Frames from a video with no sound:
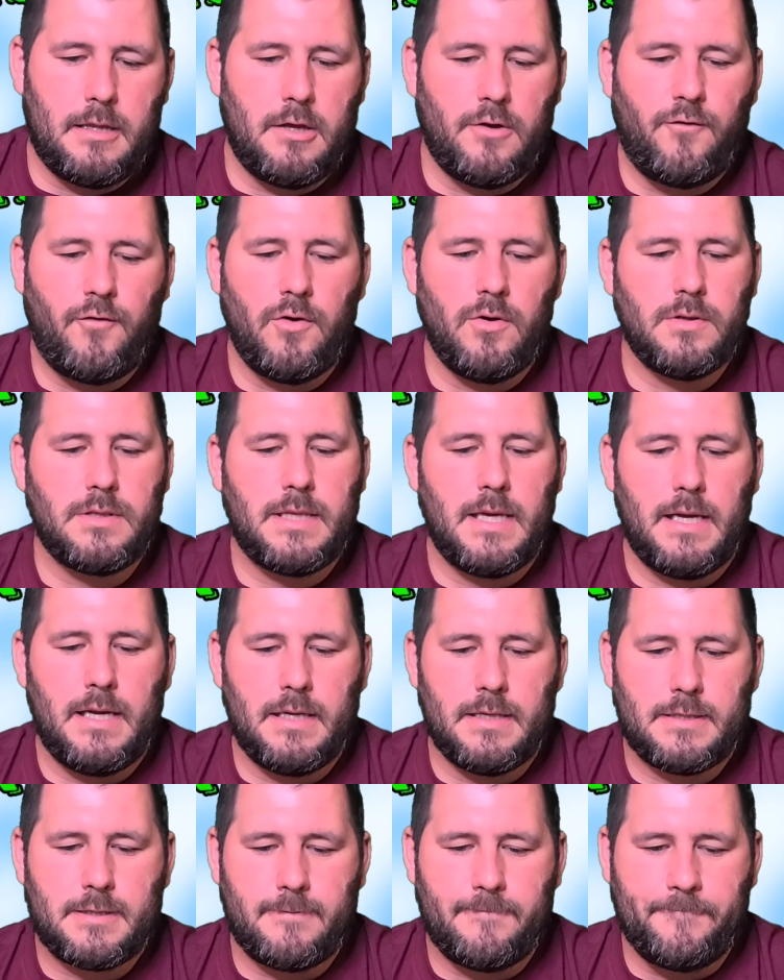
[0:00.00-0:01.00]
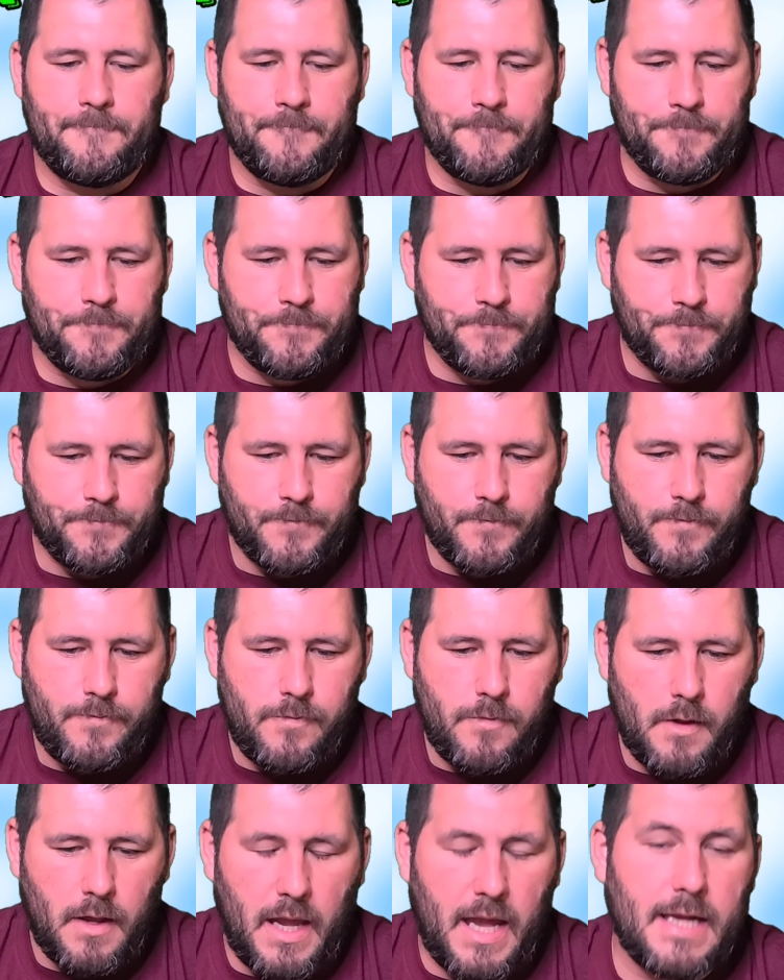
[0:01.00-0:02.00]
the truth is,
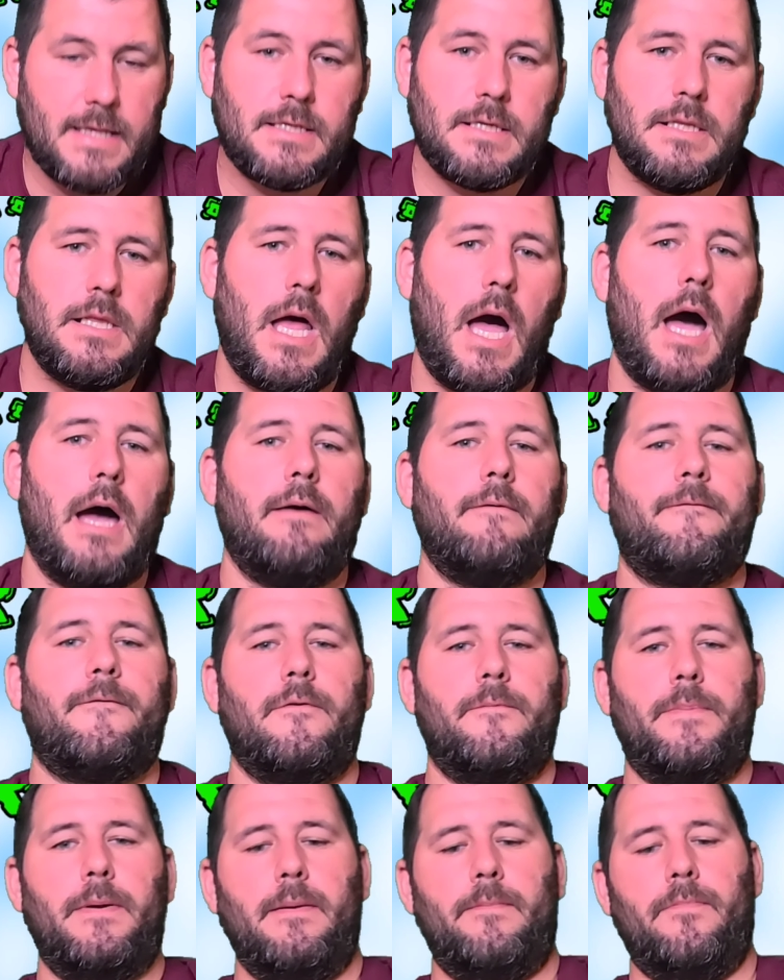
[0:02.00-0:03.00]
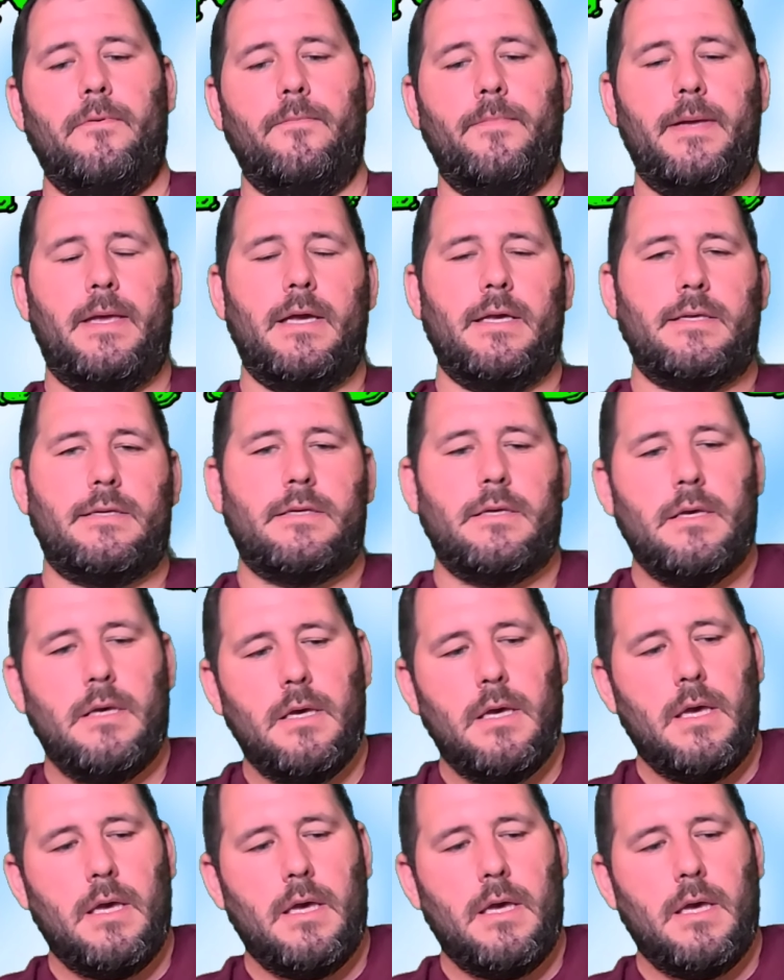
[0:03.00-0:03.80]
it's a lot for people because